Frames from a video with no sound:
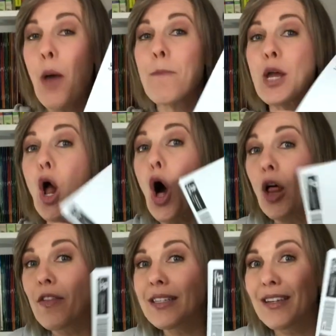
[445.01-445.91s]
but
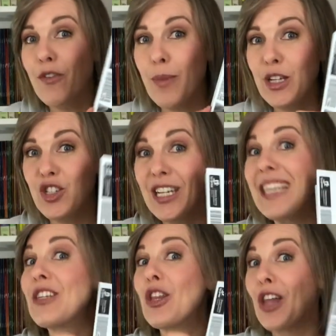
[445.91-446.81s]
all of this information
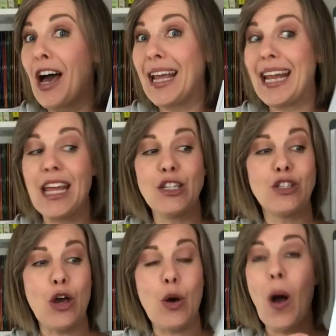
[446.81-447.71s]
is online, and
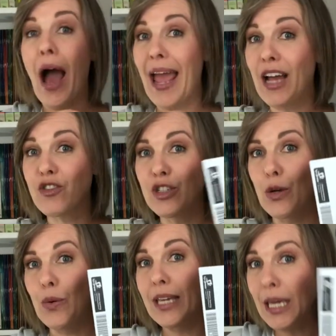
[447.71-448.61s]
so I actually
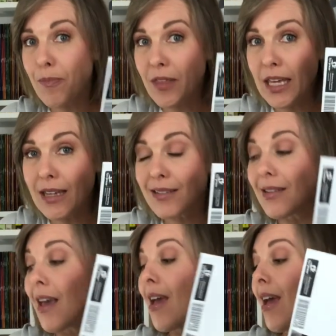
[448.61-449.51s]
don't keep
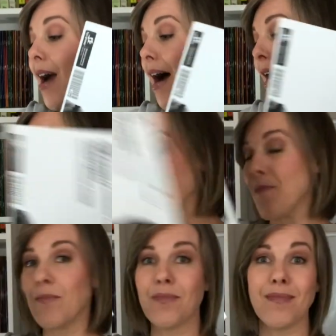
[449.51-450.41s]
these.
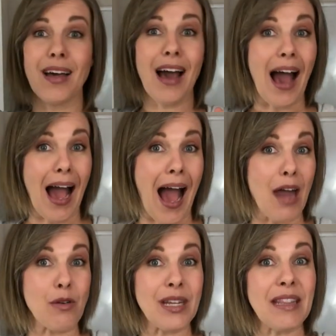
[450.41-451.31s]
I
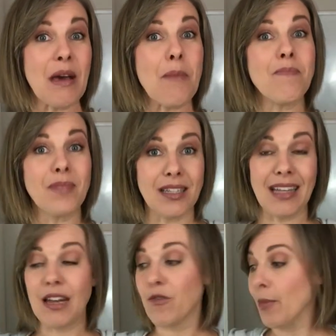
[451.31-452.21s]
don't need them because
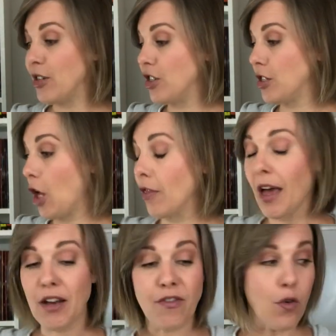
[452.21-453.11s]
that information is
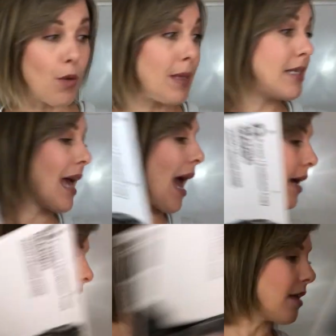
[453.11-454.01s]
online for me to
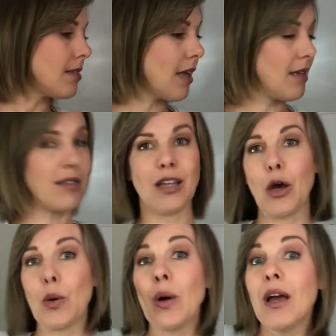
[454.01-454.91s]
access, and
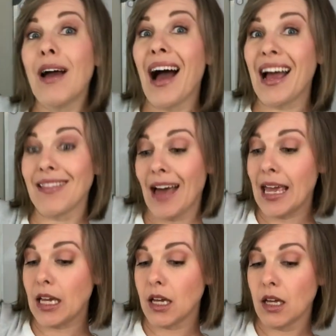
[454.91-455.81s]
so I
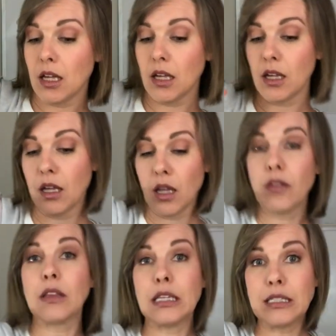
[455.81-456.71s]
like
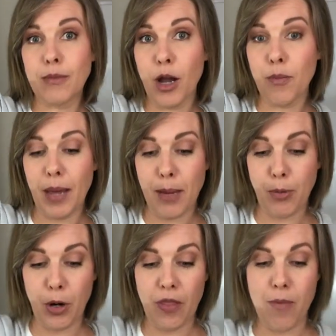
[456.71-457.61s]
the least amount of
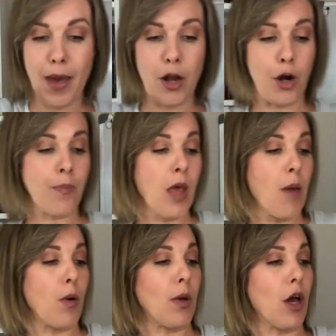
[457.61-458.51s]
paper, the better.
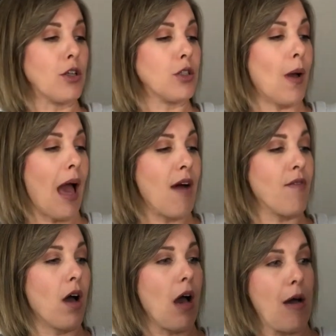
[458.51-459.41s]
But we also
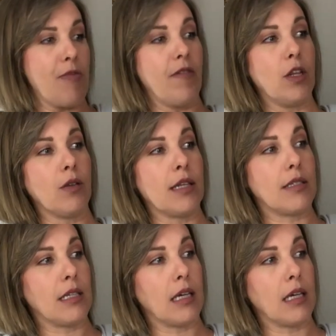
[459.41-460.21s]
have the video lesson